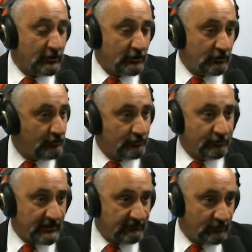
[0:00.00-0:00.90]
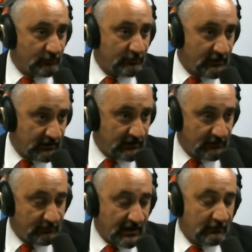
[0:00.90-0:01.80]
You don't have to worry about
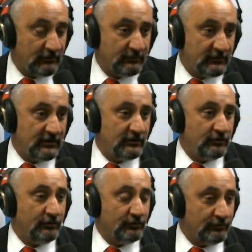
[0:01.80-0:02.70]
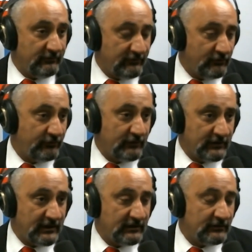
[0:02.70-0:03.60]
getting bankrupt. You could reverse all
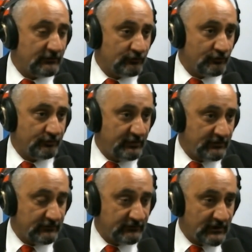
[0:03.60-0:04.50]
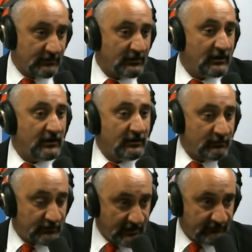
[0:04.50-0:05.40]
that in a short period of time.
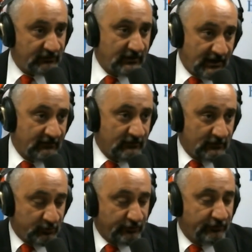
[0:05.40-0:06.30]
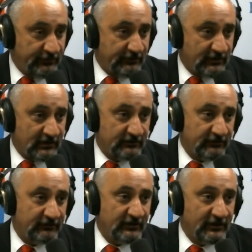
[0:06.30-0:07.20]
But you have to have a person in
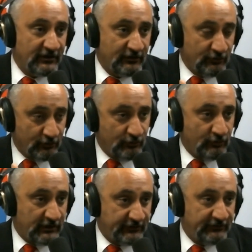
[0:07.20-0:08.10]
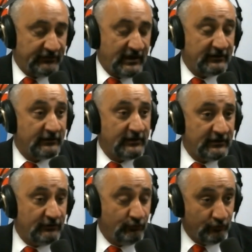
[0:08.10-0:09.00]
Congress who understands that
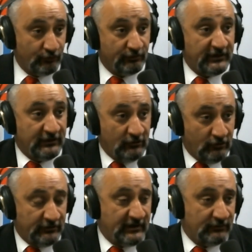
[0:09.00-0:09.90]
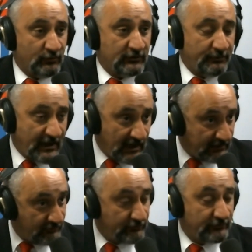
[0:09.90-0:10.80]
and who's already looked at what the
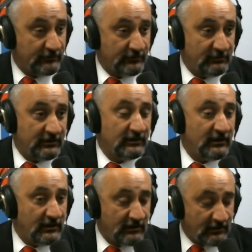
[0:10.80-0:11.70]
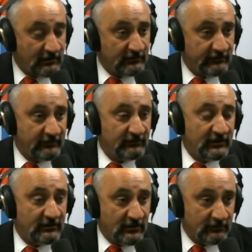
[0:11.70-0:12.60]
packages are going to be in
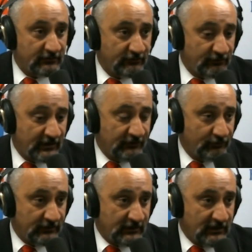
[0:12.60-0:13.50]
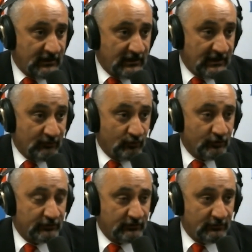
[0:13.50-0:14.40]
117 Congress to actually have
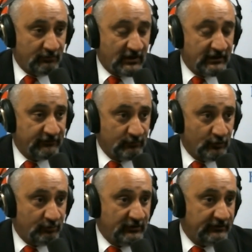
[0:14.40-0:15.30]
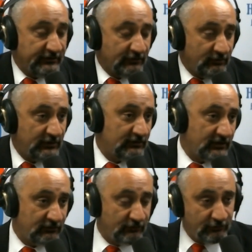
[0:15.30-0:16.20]
worked on possible bills that could be
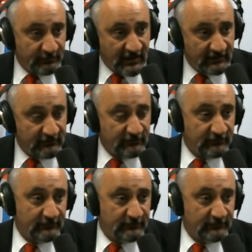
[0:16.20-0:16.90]
tied to those packages.